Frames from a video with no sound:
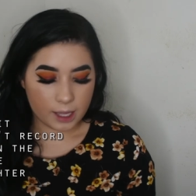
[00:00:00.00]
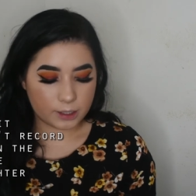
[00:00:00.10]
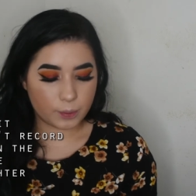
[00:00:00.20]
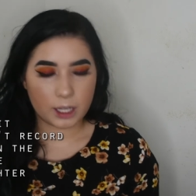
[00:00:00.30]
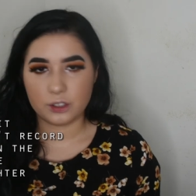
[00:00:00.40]

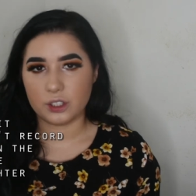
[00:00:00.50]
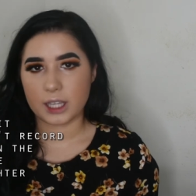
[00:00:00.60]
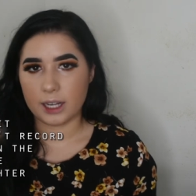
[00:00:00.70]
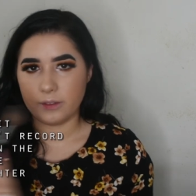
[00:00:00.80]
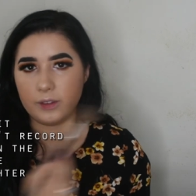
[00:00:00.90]
as well,
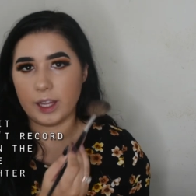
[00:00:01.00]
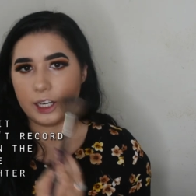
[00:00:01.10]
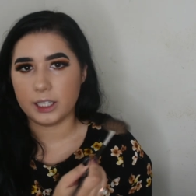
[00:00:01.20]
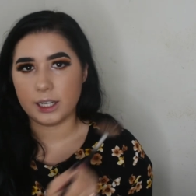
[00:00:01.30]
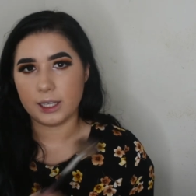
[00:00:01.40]
just kind of
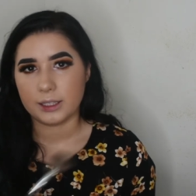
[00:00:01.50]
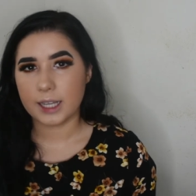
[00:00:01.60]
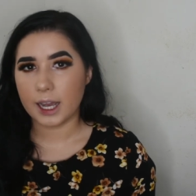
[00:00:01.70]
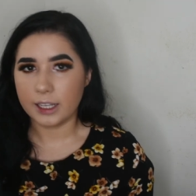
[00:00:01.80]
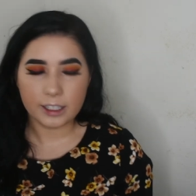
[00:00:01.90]
layered a
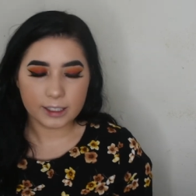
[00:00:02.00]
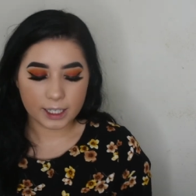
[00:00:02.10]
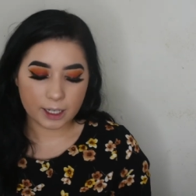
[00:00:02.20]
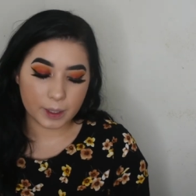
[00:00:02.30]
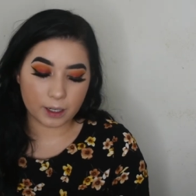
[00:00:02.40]
tiny,
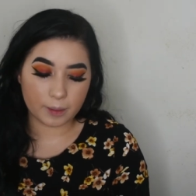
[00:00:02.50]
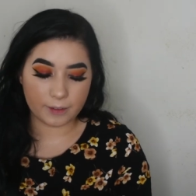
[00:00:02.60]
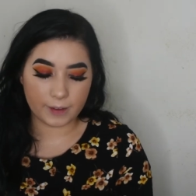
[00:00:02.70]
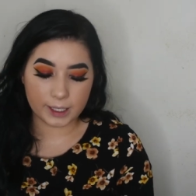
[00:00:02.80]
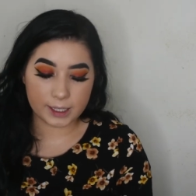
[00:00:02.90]
tiny bit on my
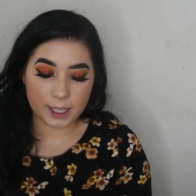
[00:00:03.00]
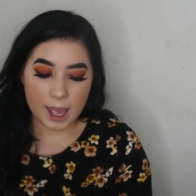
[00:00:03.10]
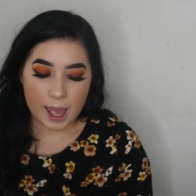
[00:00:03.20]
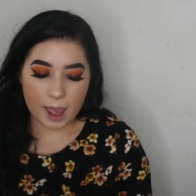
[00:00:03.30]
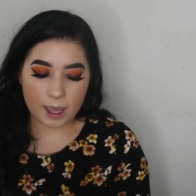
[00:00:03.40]
face.
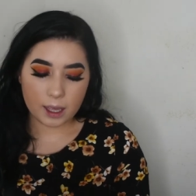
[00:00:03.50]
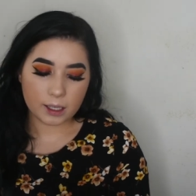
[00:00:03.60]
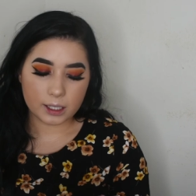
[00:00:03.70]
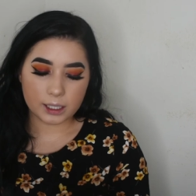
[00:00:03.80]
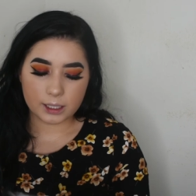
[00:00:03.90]

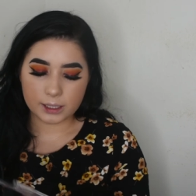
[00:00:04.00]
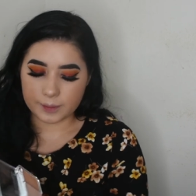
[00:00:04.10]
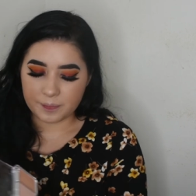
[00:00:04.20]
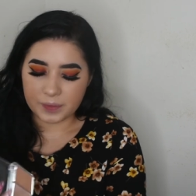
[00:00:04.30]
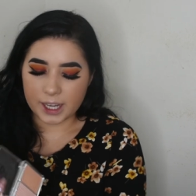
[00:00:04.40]

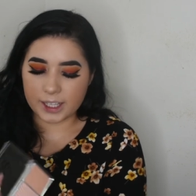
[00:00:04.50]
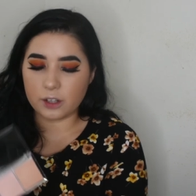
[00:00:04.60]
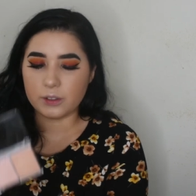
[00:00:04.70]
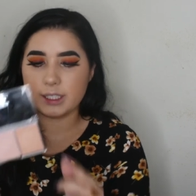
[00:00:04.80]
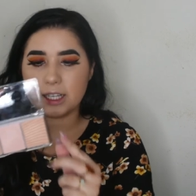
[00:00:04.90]
And I can
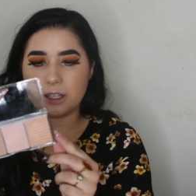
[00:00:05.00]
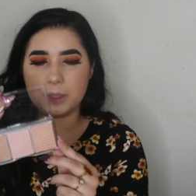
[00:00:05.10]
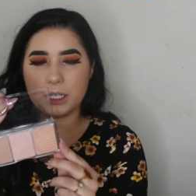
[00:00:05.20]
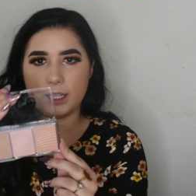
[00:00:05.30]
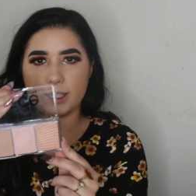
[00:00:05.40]
already tell
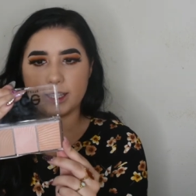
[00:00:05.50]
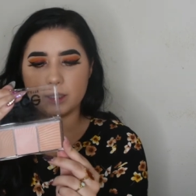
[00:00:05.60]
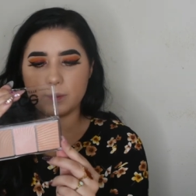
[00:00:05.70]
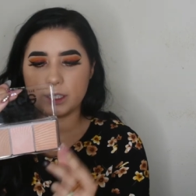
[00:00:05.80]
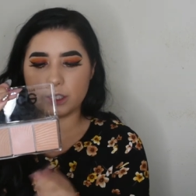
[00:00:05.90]
I'm gonna like
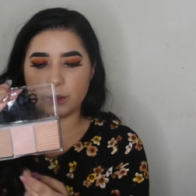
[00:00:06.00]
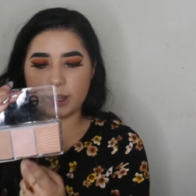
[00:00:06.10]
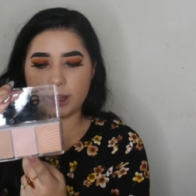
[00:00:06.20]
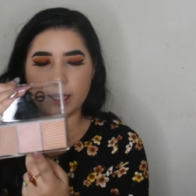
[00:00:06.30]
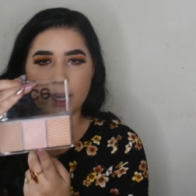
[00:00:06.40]
this one, so I
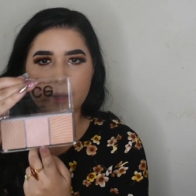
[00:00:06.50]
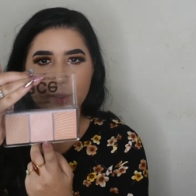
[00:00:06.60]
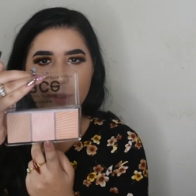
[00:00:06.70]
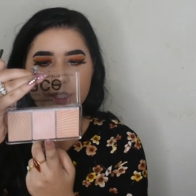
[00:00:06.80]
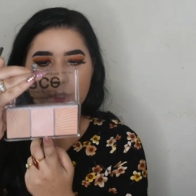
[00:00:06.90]
think I'm
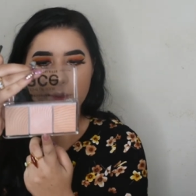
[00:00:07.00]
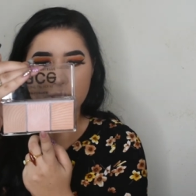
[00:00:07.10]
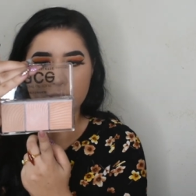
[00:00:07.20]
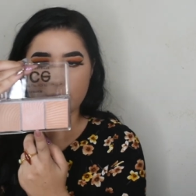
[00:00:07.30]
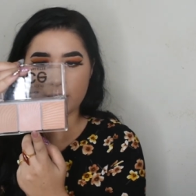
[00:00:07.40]
going to
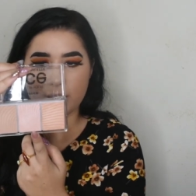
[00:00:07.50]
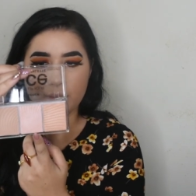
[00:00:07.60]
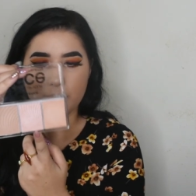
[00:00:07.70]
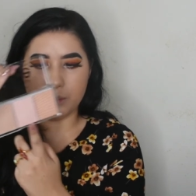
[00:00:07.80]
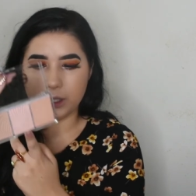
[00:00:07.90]
use this
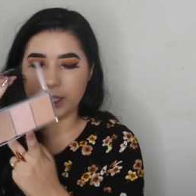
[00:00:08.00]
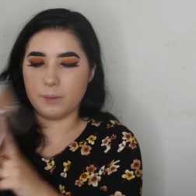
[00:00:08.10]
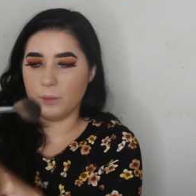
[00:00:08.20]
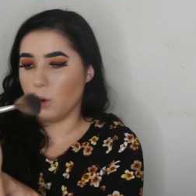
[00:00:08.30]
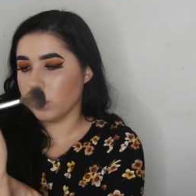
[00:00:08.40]
like
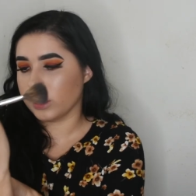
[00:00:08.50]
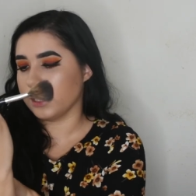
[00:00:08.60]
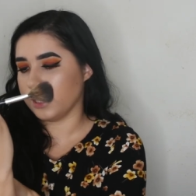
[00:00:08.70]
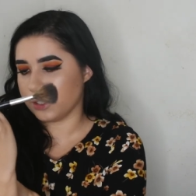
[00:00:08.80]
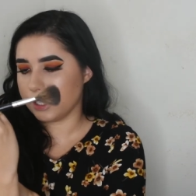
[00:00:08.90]
more
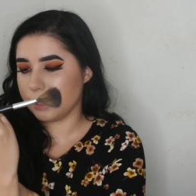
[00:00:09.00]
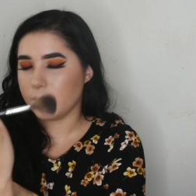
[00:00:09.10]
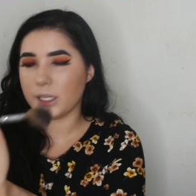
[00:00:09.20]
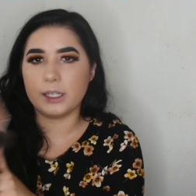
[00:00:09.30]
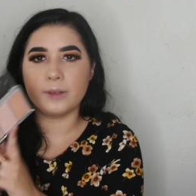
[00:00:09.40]
glittery
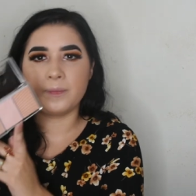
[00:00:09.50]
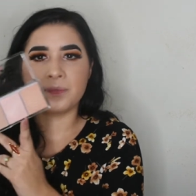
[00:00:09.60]
one